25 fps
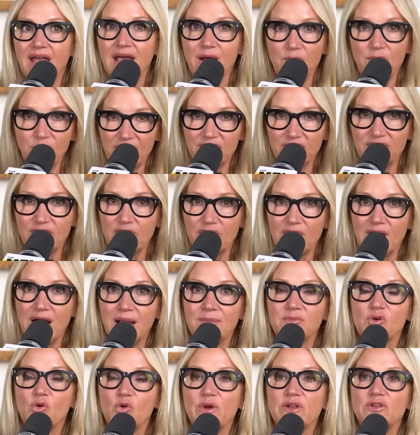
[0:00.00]
However,
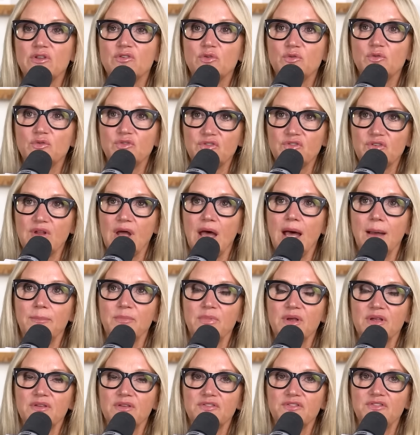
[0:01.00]
I'm going to
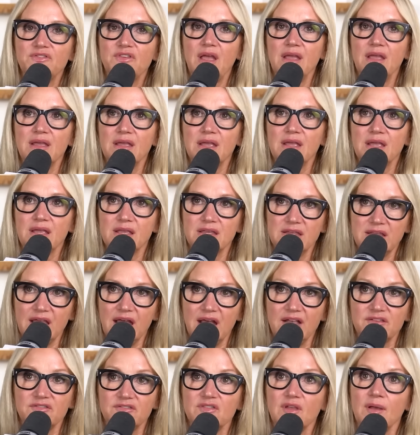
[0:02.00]
stop saying
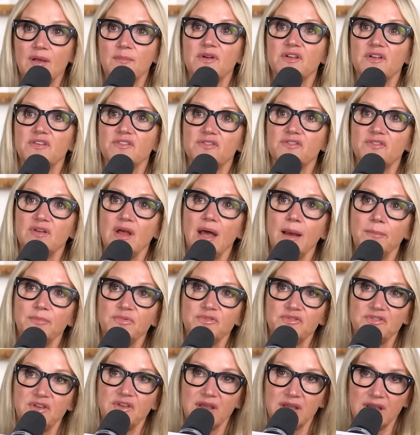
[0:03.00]
yes. I'm going to
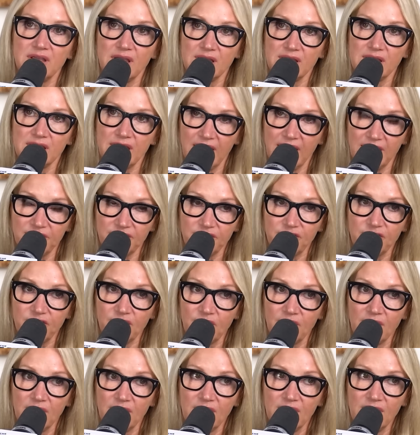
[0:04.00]
stop saying
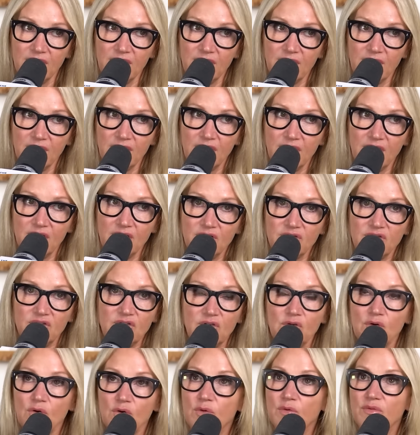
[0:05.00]
yes
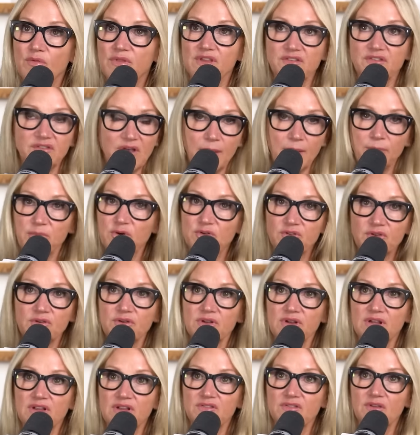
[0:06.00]
to these
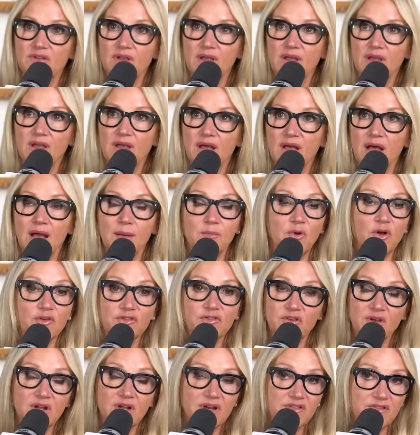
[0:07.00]
opportunities. I'm
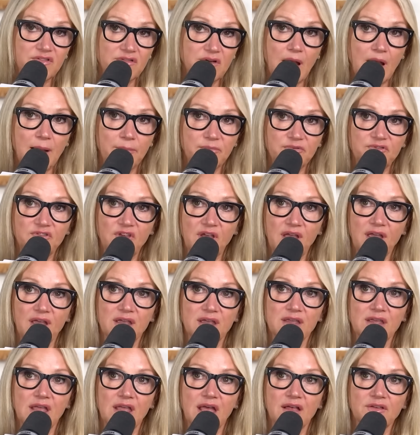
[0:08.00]
also going to stop
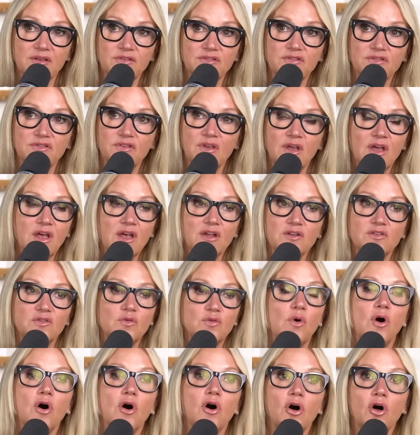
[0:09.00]
saying yes
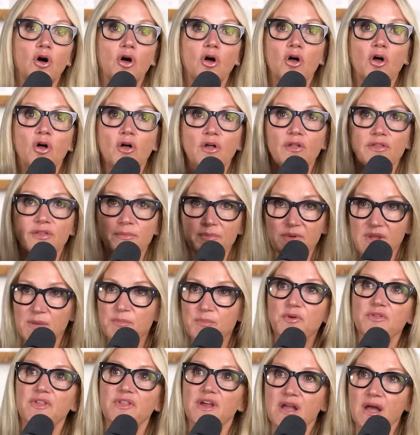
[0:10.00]
to all the
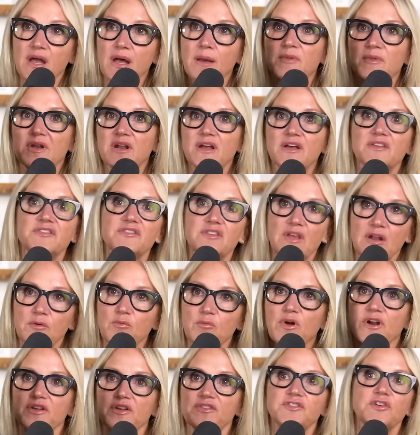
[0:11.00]
people that come at us
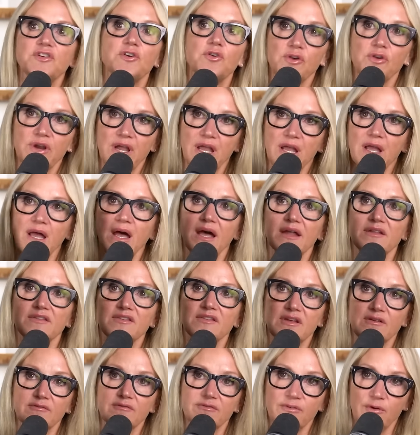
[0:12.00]
and want us to create
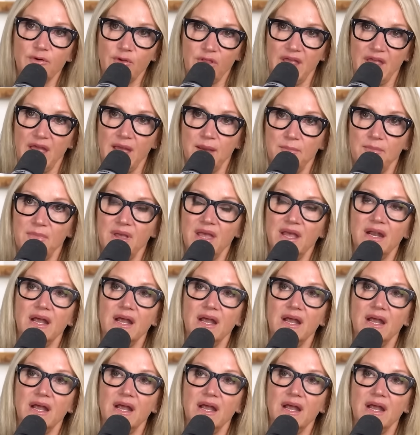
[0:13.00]
content for them.